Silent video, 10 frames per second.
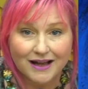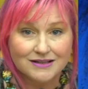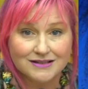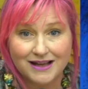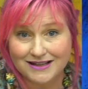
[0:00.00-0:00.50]

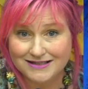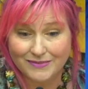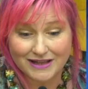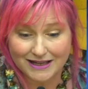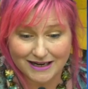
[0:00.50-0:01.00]
So that's
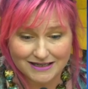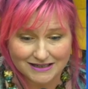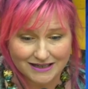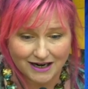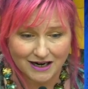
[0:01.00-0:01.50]
something that I
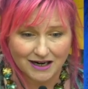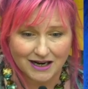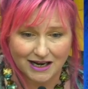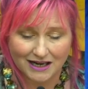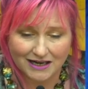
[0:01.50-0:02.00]
did there,
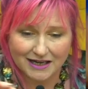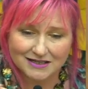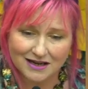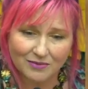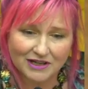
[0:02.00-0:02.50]
and
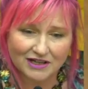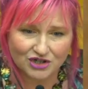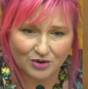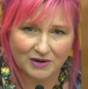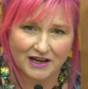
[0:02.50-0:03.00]
it's not really going to
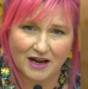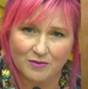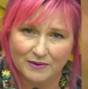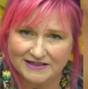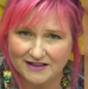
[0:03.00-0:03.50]
show up on
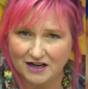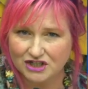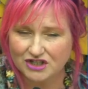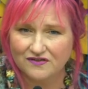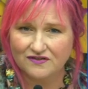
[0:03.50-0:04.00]
camera, but it's there. It's
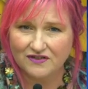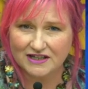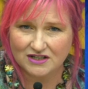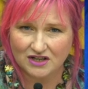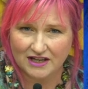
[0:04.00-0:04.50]
just a,
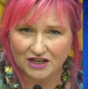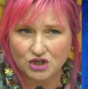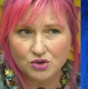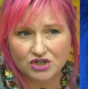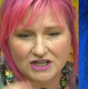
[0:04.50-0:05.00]
it's like
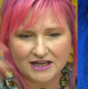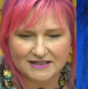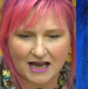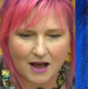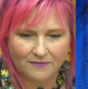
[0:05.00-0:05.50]
two
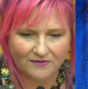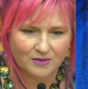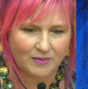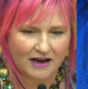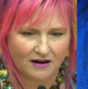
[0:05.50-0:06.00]
shades up from
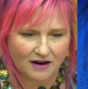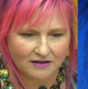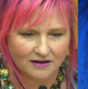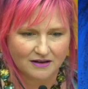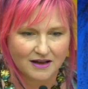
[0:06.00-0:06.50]
the
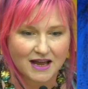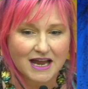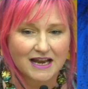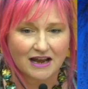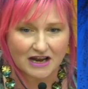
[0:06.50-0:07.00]
background.
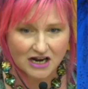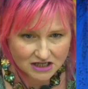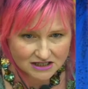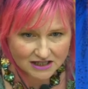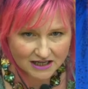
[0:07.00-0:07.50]
Now
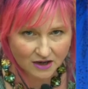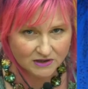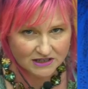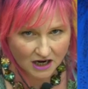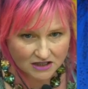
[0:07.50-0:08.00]
here's the thing,
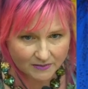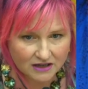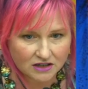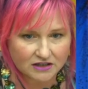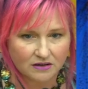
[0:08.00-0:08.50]
we talked about
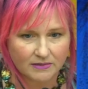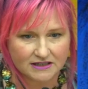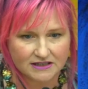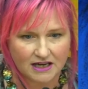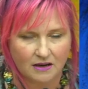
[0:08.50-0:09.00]
it earlier about
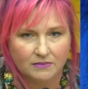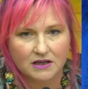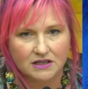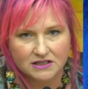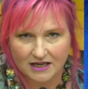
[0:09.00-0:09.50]
the tape.
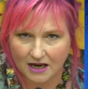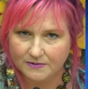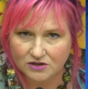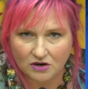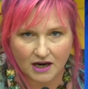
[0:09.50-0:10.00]
Tape
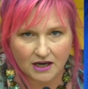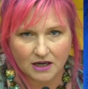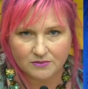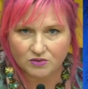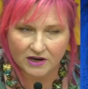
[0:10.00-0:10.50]
is great,
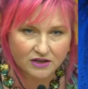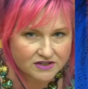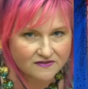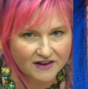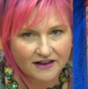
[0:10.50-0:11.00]
keeps
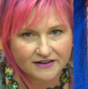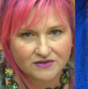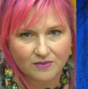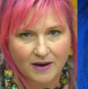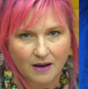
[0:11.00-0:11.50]
wrinkles and valleys
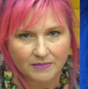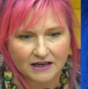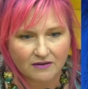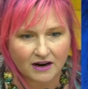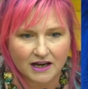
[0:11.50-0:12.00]
from
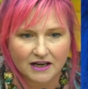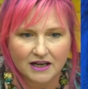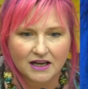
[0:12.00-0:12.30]
happening, right?